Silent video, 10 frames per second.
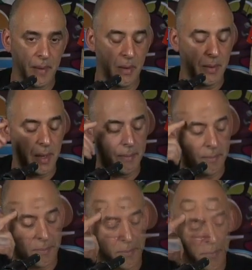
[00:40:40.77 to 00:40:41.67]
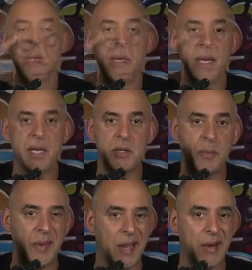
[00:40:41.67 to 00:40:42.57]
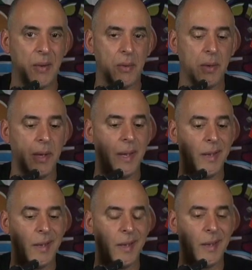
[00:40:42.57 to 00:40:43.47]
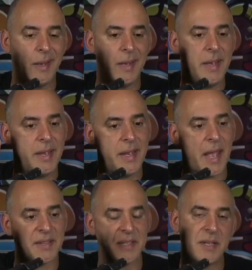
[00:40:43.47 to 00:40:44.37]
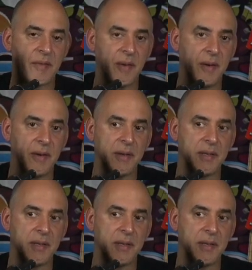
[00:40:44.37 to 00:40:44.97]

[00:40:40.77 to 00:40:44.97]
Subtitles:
Okay, but each piano has a different